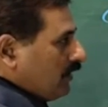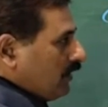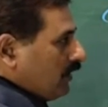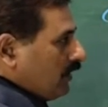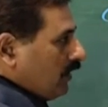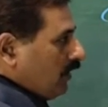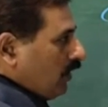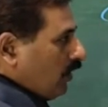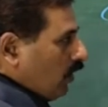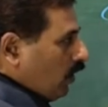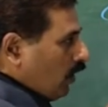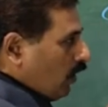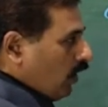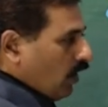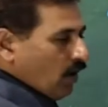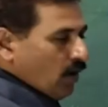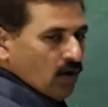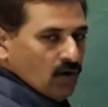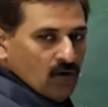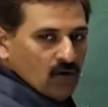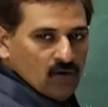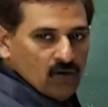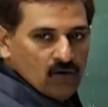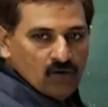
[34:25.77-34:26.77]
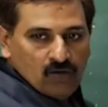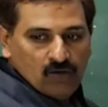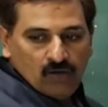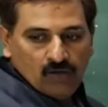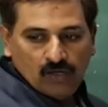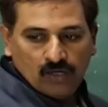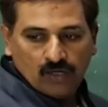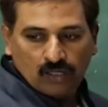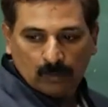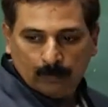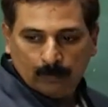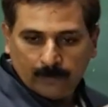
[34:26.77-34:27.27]
law
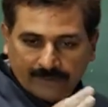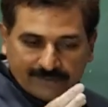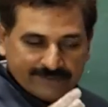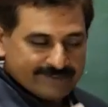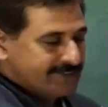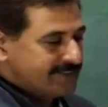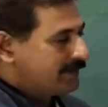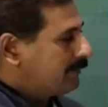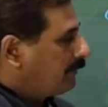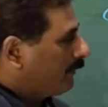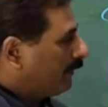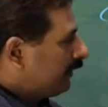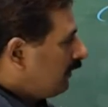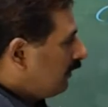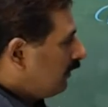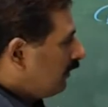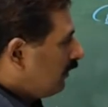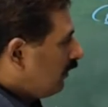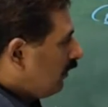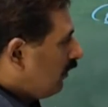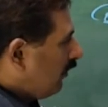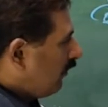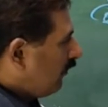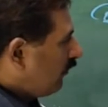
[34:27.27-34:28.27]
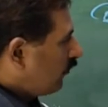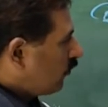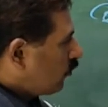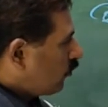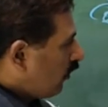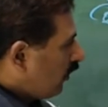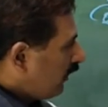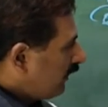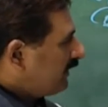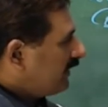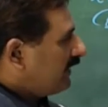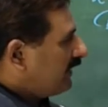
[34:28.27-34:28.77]
or principle of
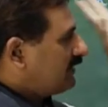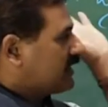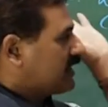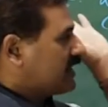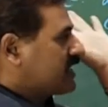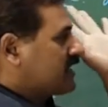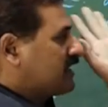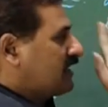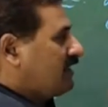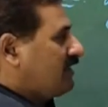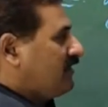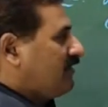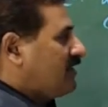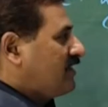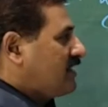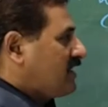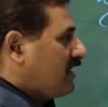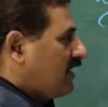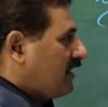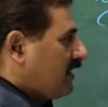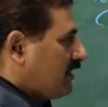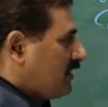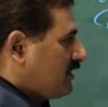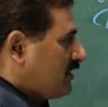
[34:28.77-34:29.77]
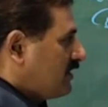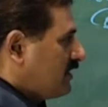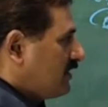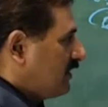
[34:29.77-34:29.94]
quantization of charge.